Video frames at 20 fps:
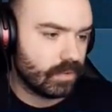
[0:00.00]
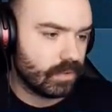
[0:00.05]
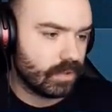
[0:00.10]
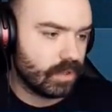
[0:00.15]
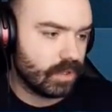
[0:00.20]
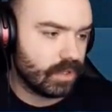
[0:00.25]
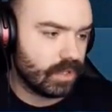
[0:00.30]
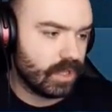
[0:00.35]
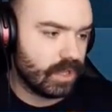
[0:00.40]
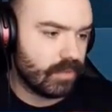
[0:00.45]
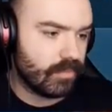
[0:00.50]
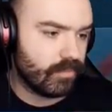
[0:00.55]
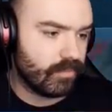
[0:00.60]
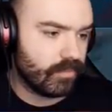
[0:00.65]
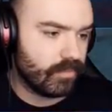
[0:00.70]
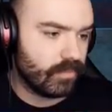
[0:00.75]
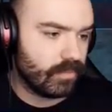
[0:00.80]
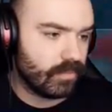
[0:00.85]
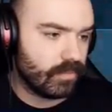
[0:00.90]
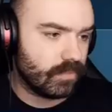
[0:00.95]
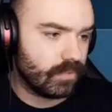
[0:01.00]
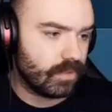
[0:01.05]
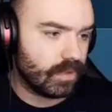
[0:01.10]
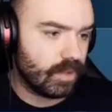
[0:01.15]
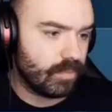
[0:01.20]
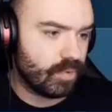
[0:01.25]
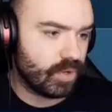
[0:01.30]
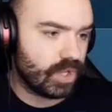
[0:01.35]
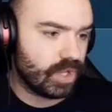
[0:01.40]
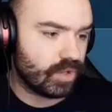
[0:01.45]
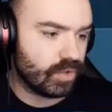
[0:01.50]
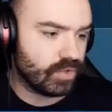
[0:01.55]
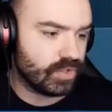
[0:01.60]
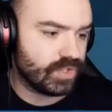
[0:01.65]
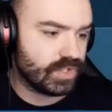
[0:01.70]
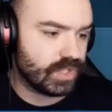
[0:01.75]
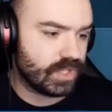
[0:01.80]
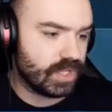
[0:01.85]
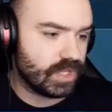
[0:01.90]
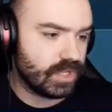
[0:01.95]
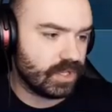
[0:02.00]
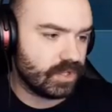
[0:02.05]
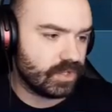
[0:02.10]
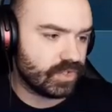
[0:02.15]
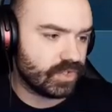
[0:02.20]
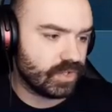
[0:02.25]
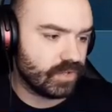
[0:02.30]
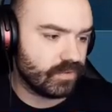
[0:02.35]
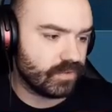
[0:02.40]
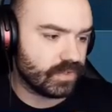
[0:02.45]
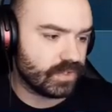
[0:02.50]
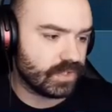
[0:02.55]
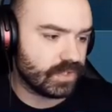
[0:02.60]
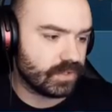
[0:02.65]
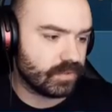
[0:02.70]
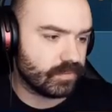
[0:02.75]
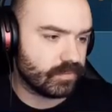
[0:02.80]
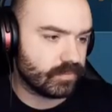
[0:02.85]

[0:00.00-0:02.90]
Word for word: God damn. They're pretty close to the surface.